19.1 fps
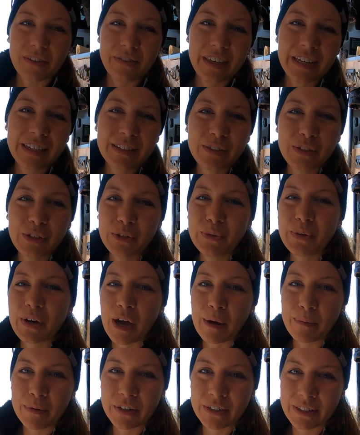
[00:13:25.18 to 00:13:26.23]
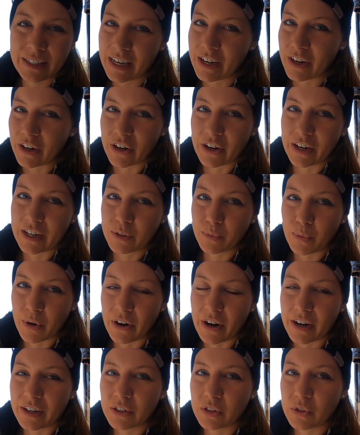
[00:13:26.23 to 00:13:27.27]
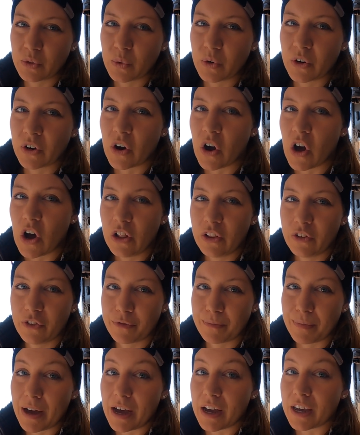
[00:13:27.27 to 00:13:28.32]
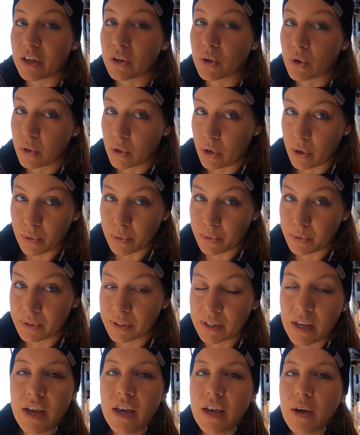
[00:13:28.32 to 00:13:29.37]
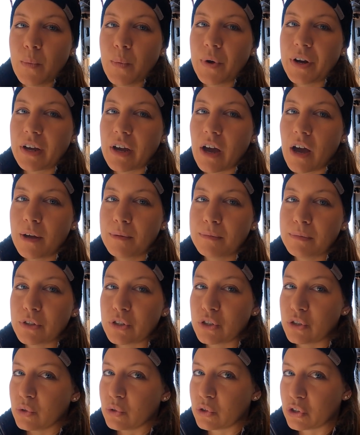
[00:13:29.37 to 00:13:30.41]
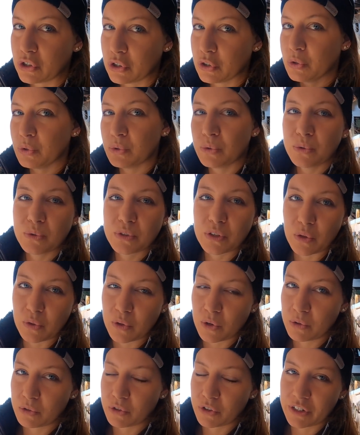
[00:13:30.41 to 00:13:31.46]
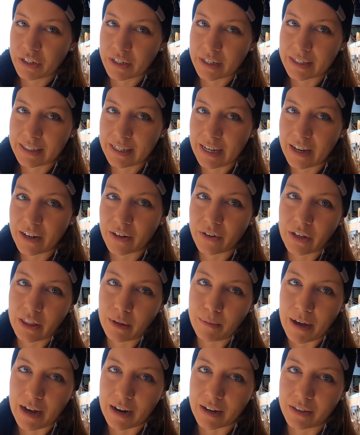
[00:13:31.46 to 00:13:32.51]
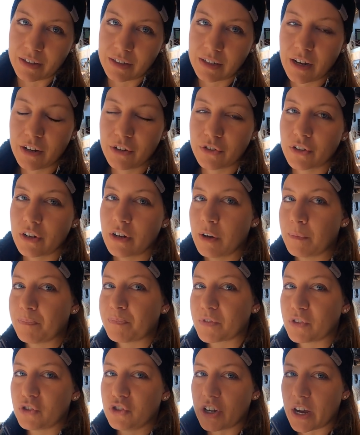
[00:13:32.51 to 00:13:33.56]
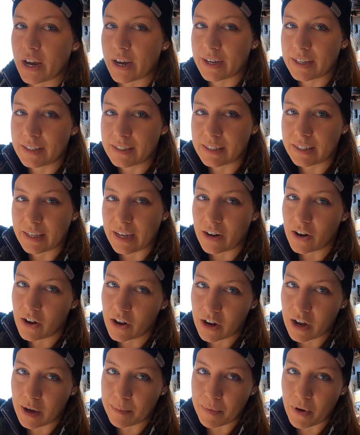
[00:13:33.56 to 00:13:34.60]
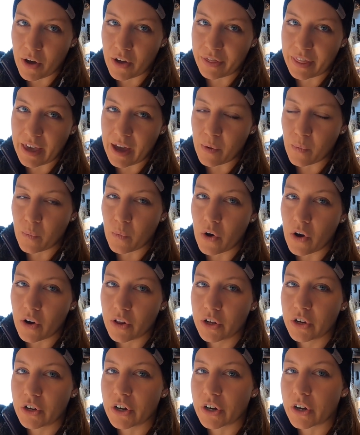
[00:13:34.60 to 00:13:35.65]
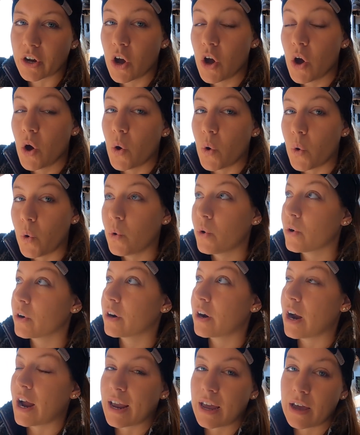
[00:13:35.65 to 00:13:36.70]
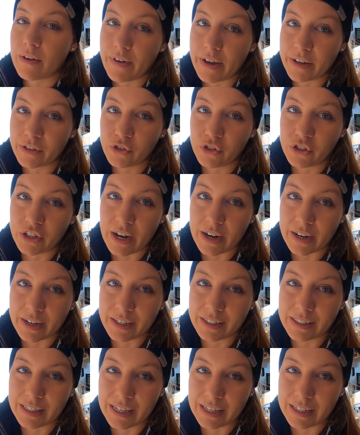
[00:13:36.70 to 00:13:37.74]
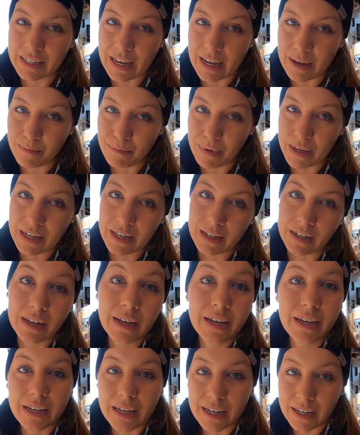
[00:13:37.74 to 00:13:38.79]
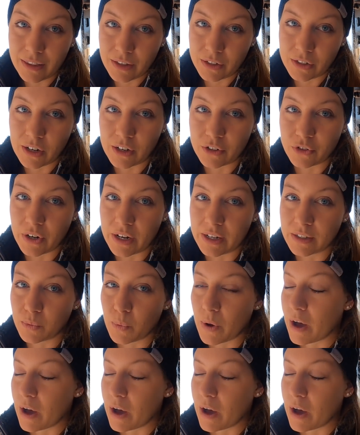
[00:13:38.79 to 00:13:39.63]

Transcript: These 2 cupboards here is where I store all of my clothes. When it comes to shoes, those are in a container in the back of the Tundra. Jackets get hung up on that wall hook, or I have extra jackets in a bin in the Tundra as